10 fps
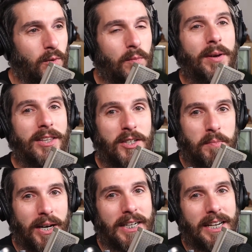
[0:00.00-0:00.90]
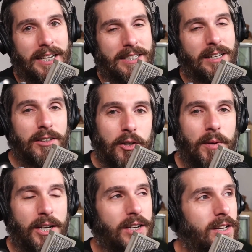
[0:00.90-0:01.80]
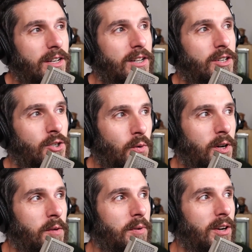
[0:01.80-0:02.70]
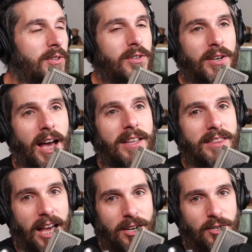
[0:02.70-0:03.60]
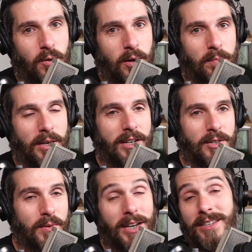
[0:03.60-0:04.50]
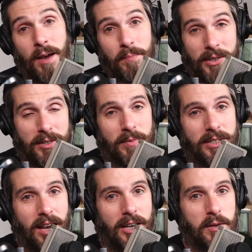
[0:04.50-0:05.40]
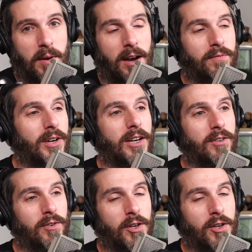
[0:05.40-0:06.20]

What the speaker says: We'll make this podcast a little bit shorter, but also not that short because we got topics to be talking about, Frank Kruger.